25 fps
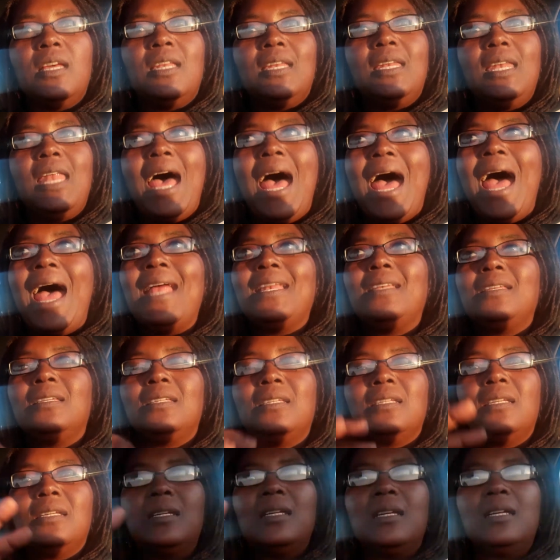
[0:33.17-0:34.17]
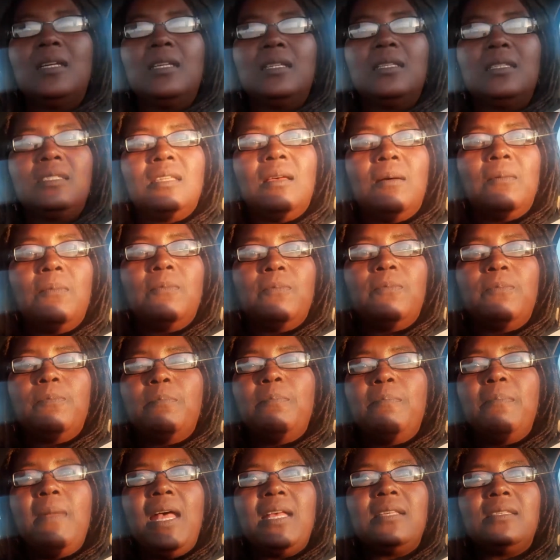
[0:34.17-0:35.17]
not
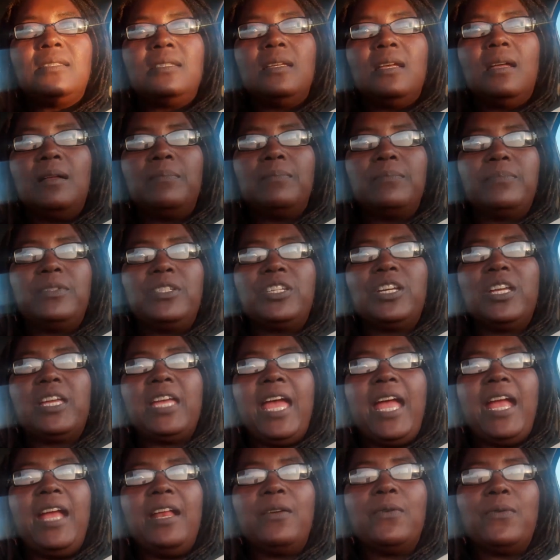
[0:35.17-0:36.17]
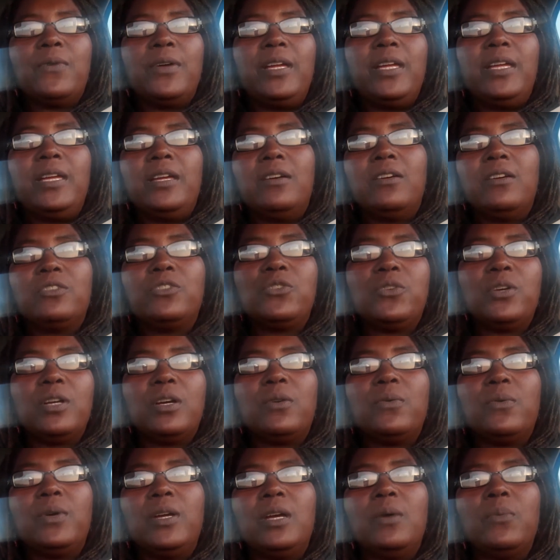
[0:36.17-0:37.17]
some messed up chicanery or
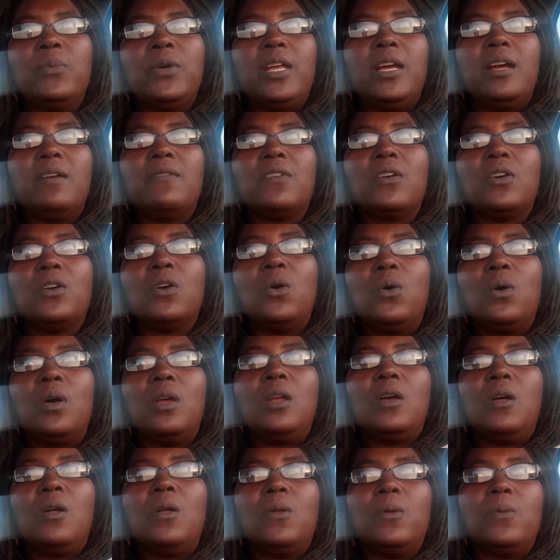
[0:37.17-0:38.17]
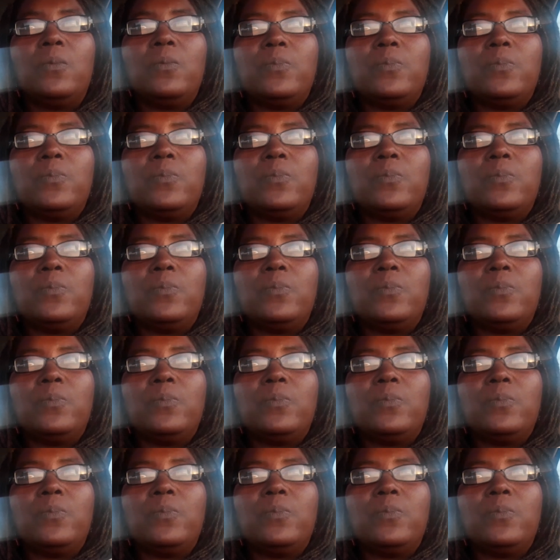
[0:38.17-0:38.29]
trickery or whatever going on.